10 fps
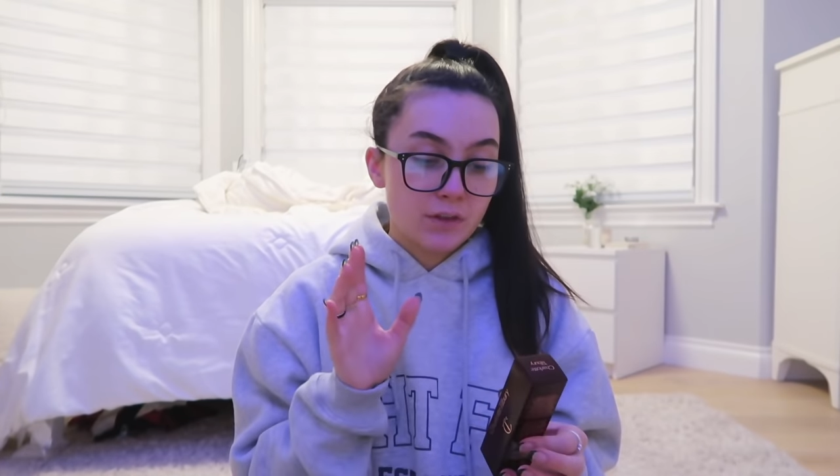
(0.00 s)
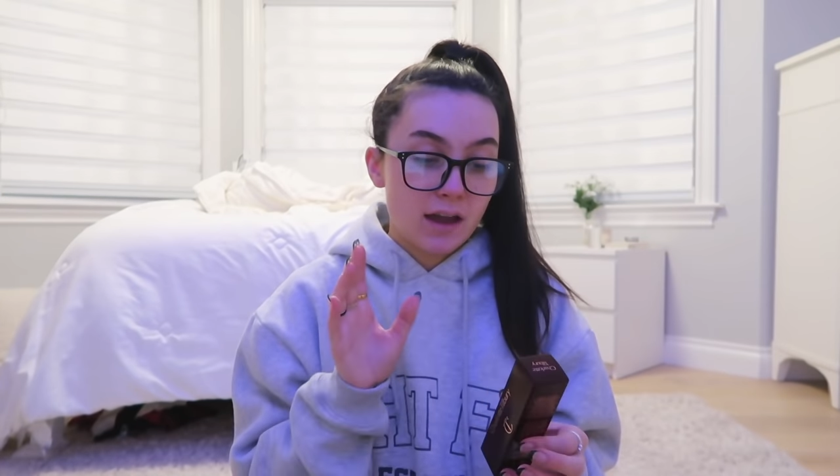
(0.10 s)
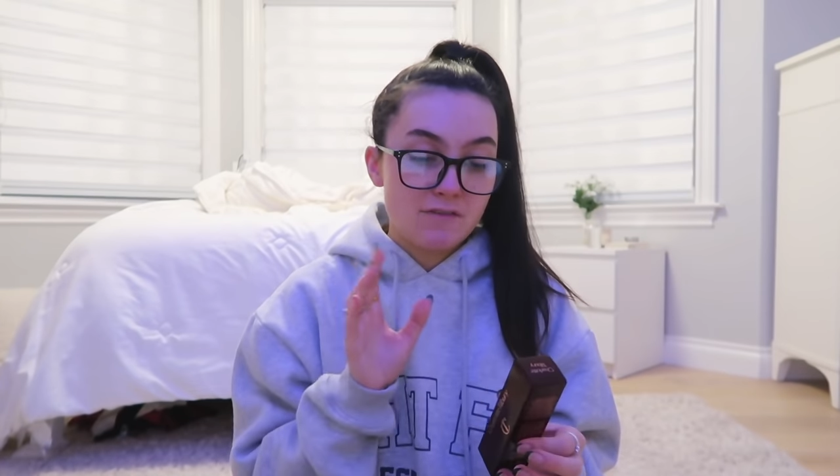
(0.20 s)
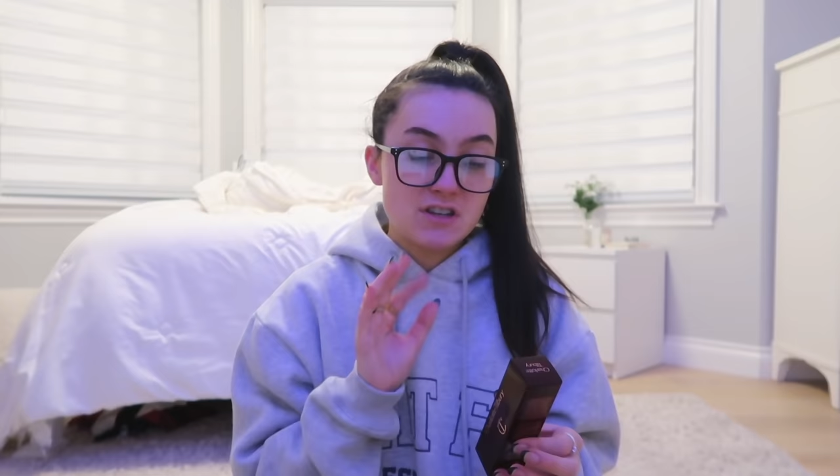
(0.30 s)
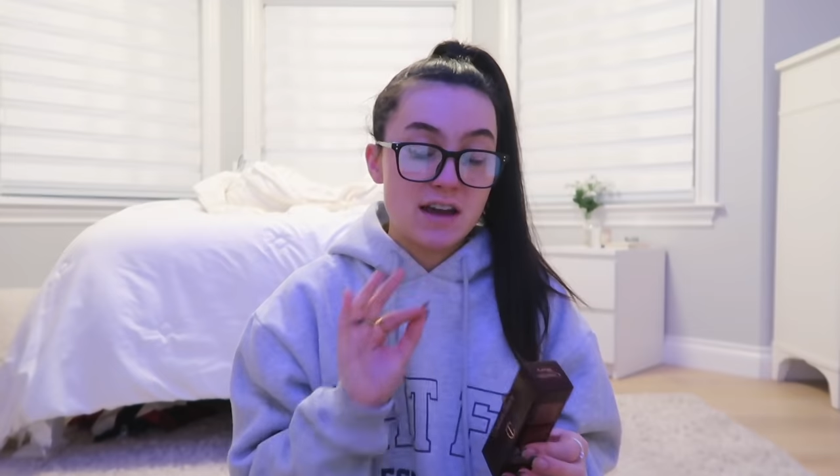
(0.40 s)

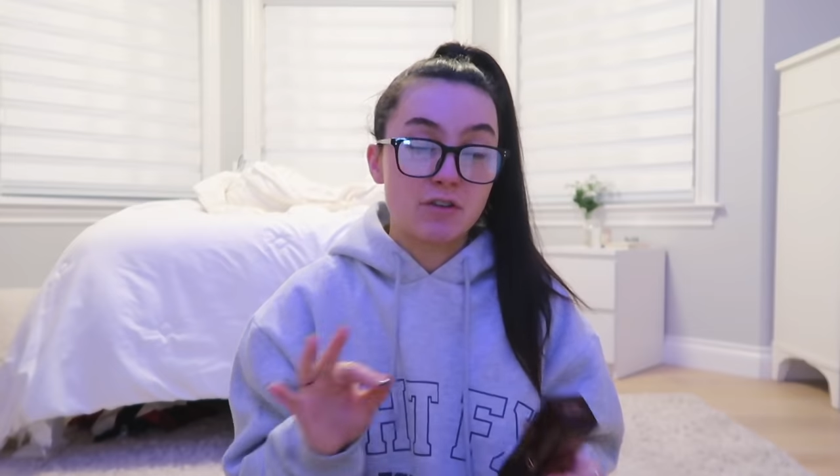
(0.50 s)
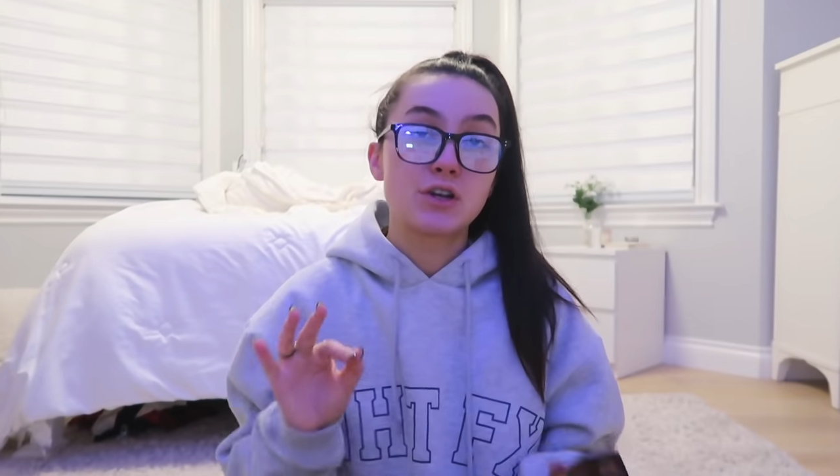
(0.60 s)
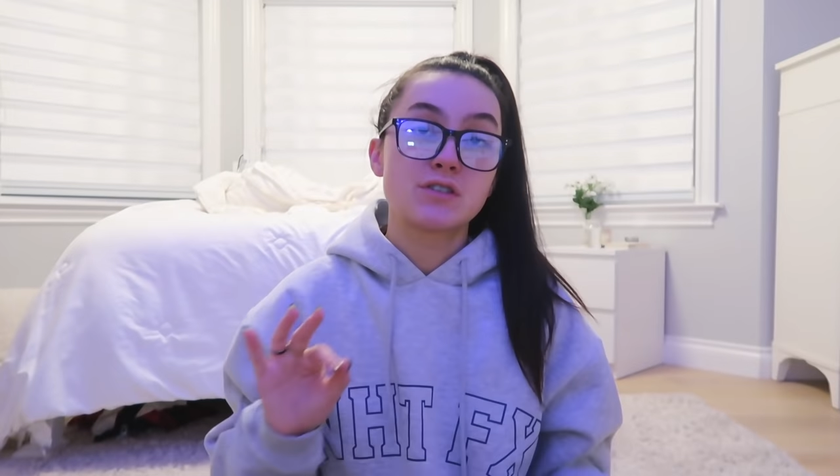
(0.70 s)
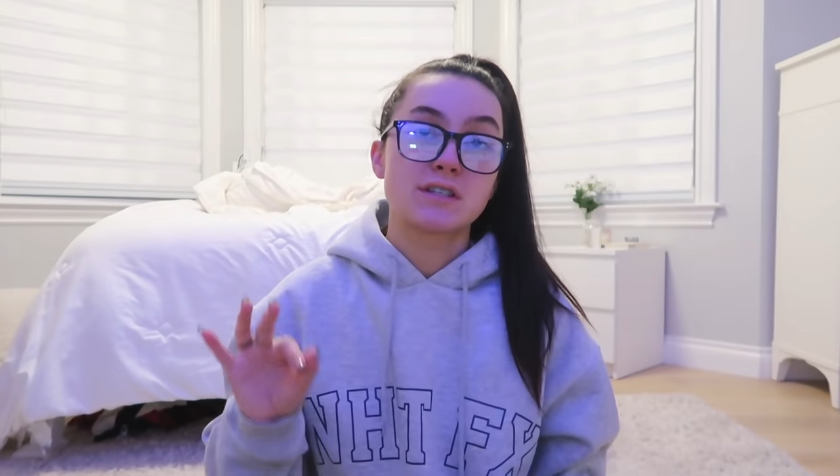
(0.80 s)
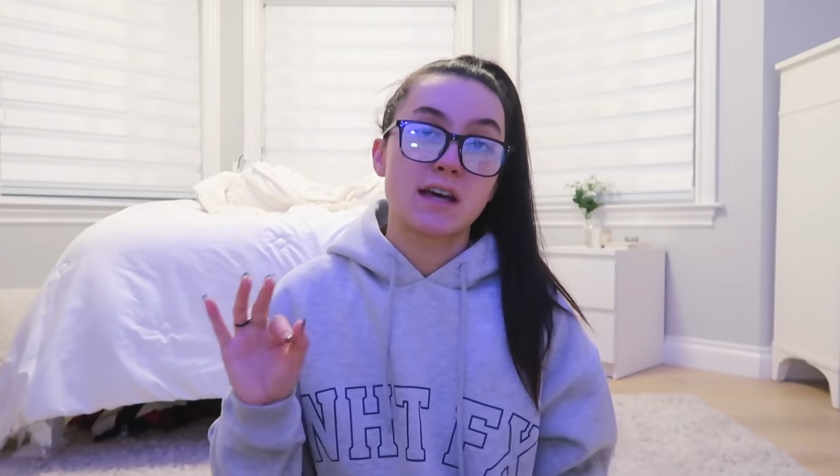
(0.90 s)
have never
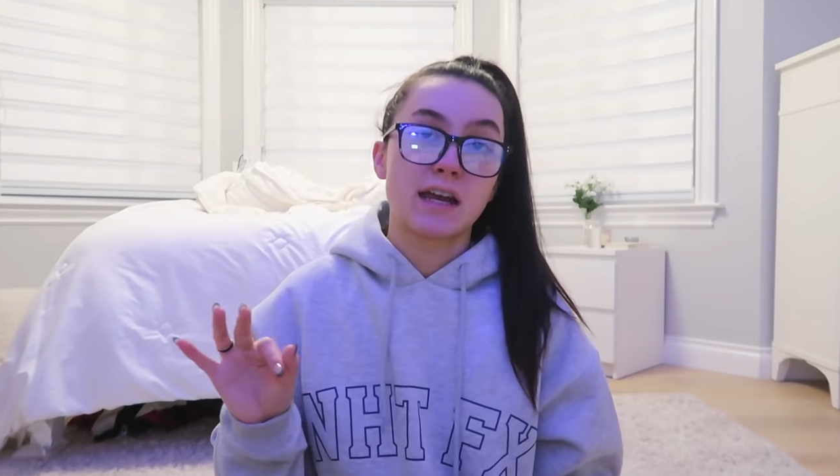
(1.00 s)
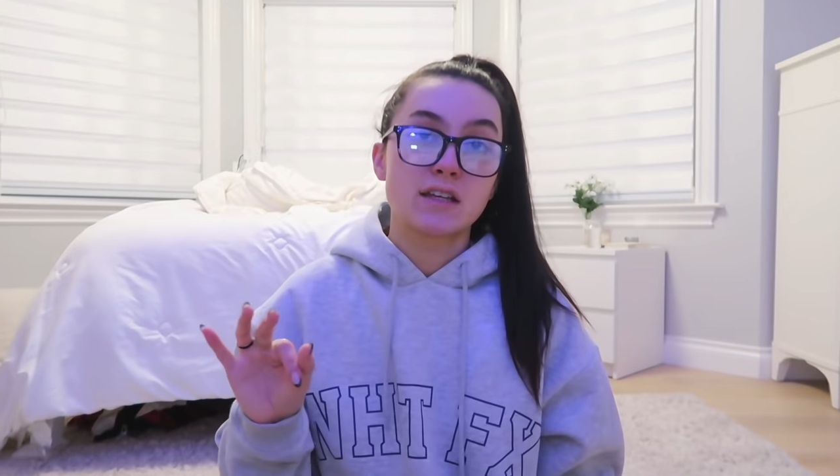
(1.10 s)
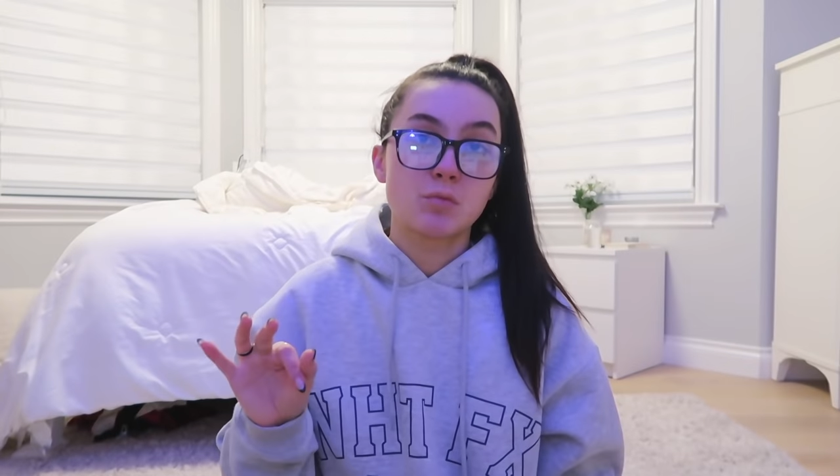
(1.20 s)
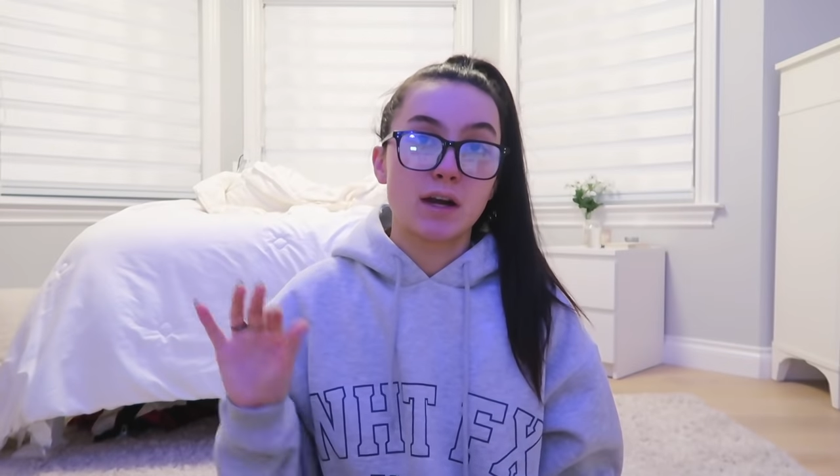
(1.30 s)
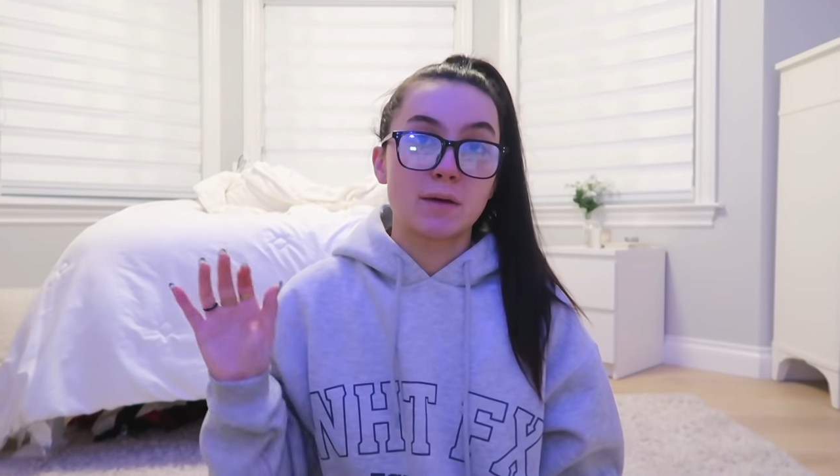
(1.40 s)
used a setting
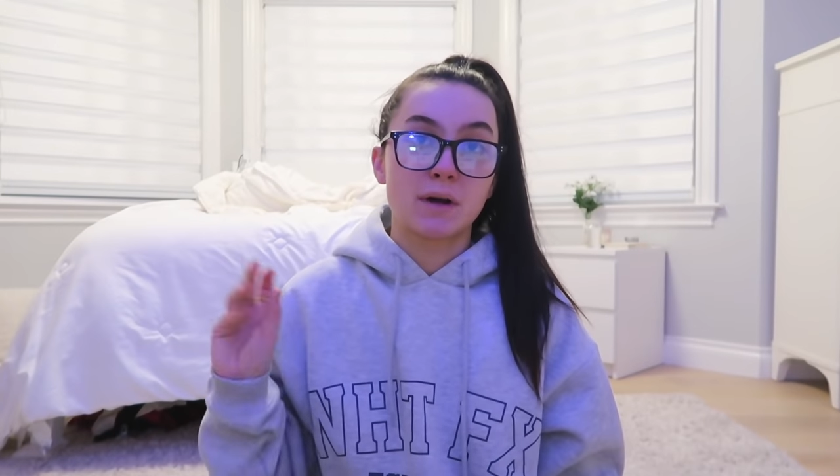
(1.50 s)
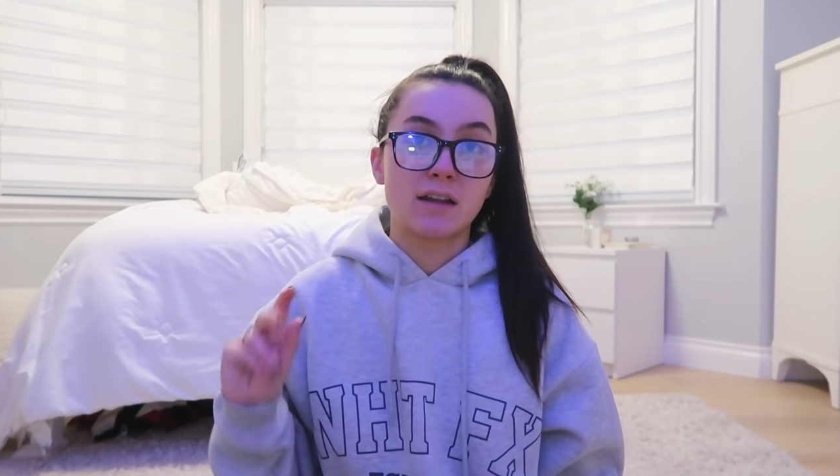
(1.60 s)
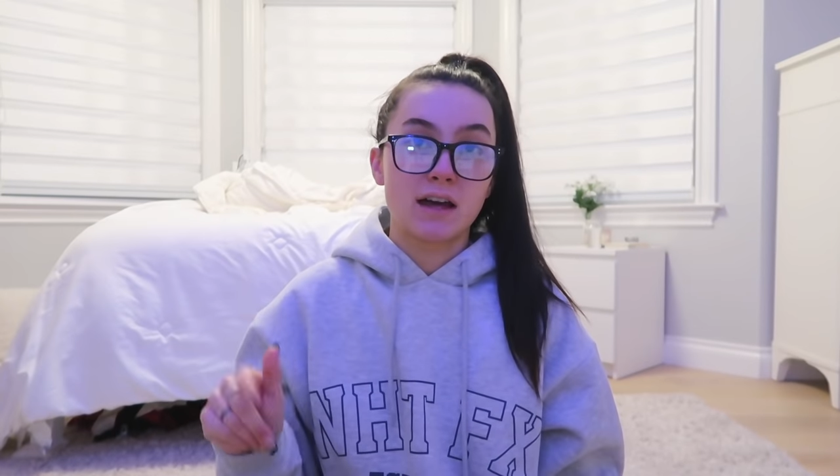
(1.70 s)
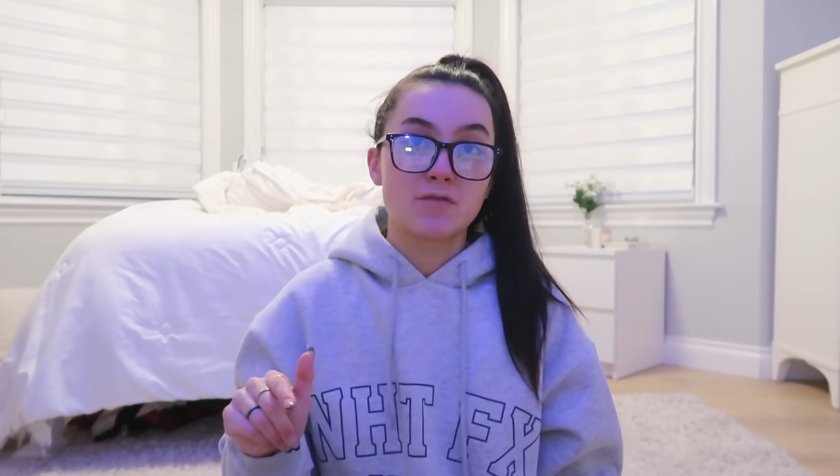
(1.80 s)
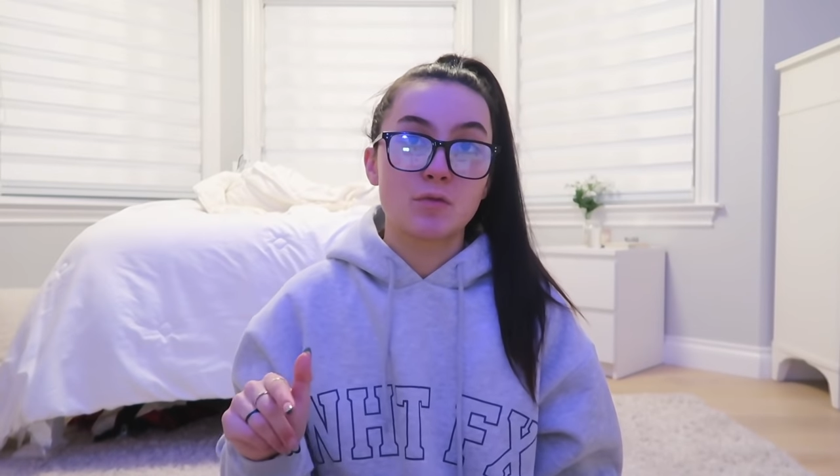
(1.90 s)
spray in my
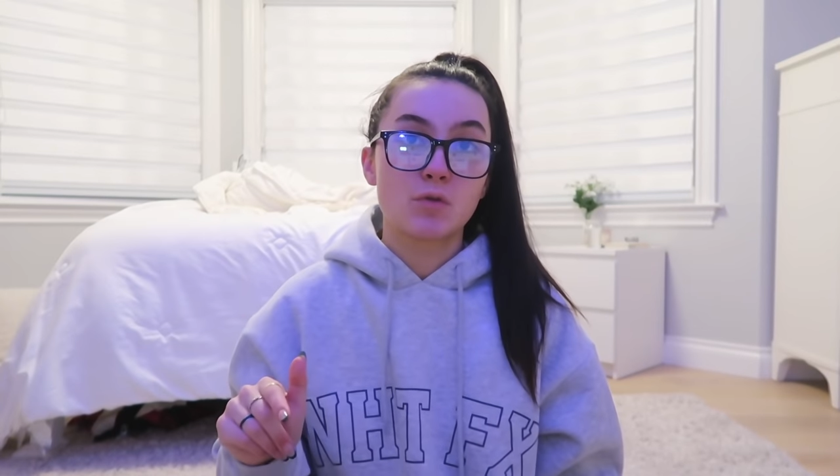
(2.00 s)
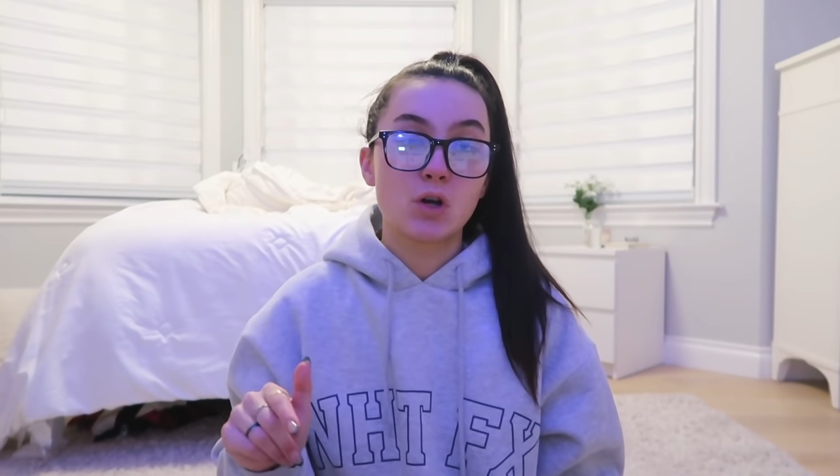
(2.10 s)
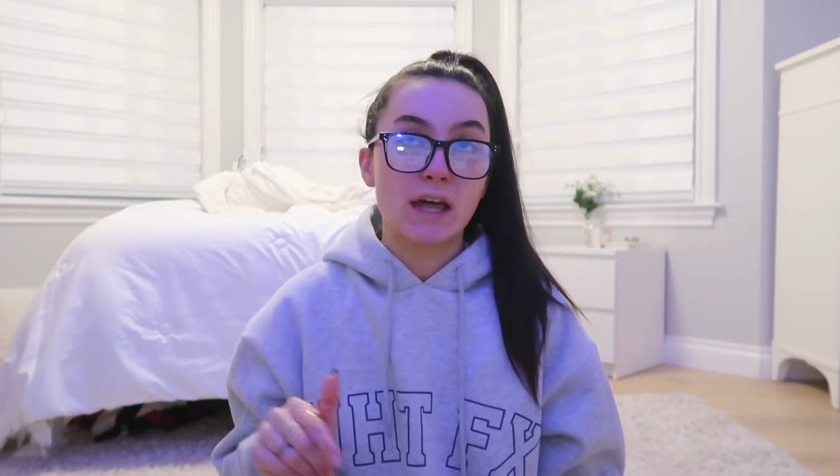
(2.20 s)
life before.